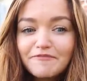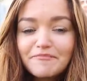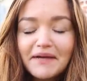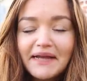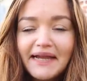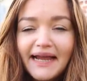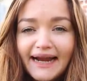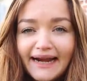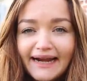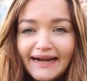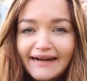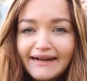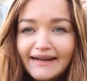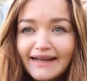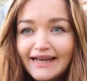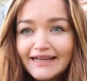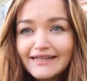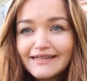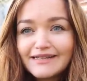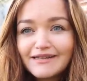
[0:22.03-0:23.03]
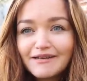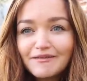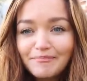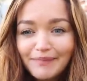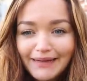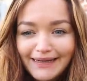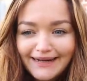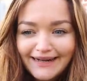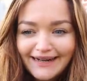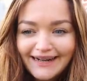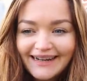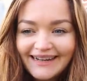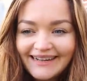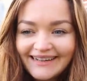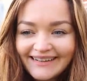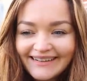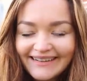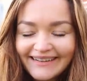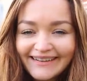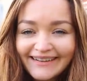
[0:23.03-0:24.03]
My hair gets bigger
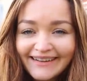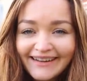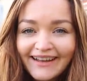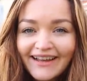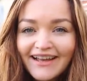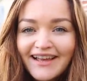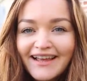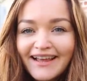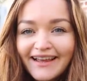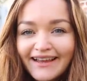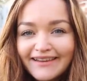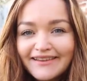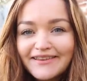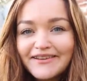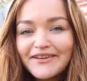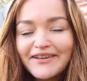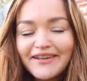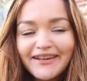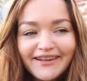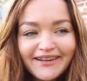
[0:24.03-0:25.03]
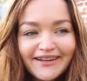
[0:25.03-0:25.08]
and